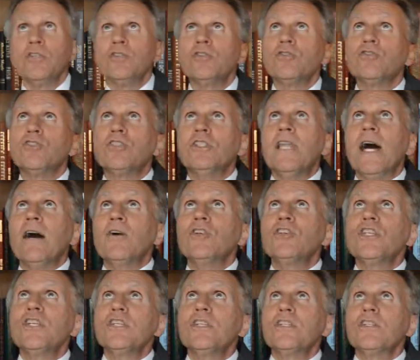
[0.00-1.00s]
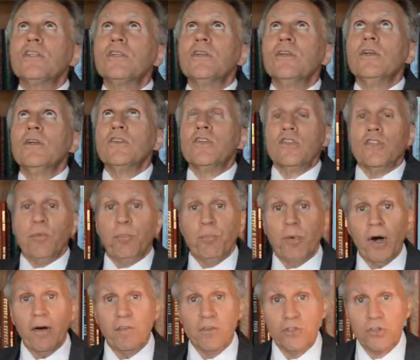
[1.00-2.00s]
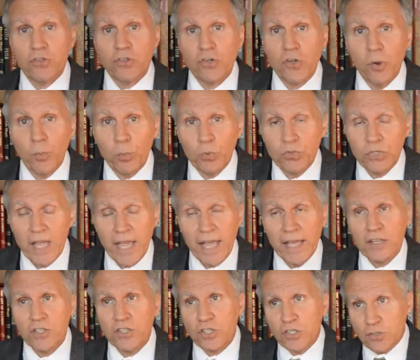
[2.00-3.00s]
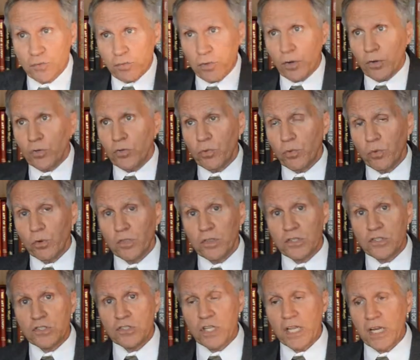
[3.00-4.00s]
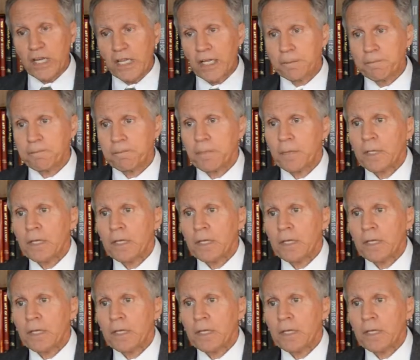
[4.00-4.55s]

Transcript: So she's above George Goebel's head. She's floating toward the ceiling,